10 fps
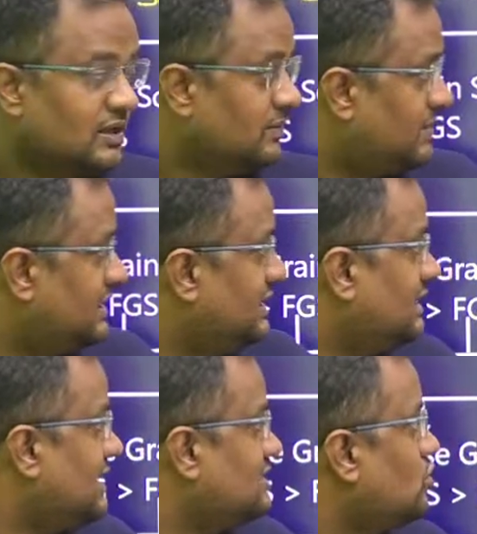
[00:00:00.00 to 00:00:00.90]
But here
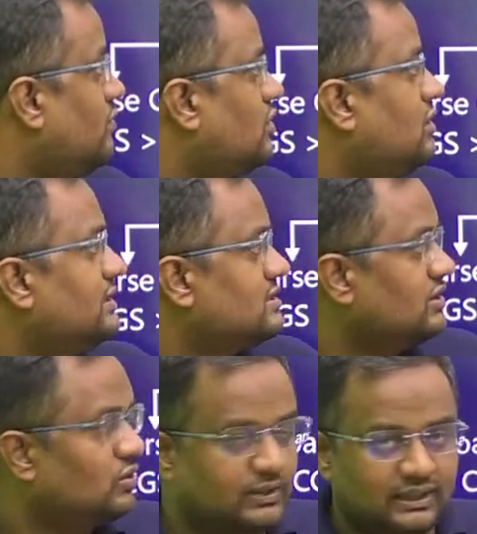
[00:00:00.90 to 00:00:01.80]
guys, overall it is a
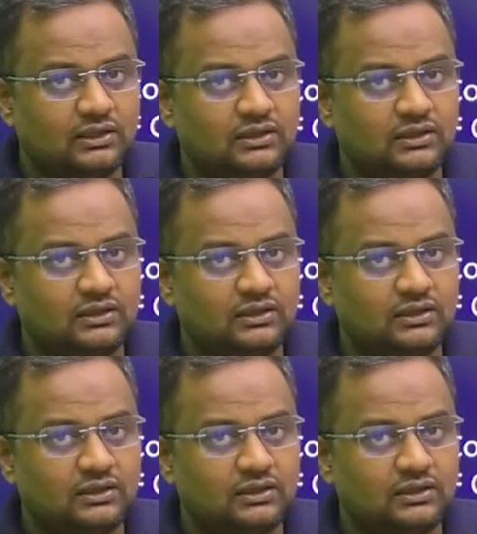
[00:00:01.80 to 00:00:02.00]
neutral.